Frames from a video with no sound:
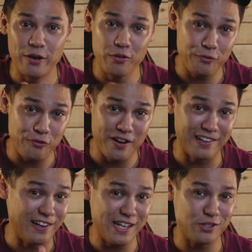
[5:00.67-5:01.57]
And on the
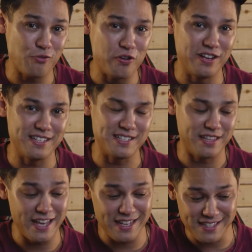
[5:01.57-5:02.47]
front, like the Ronin S,
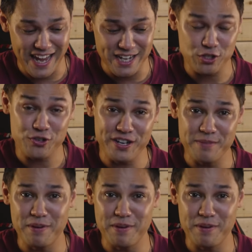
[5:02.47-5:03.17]
there is a trigger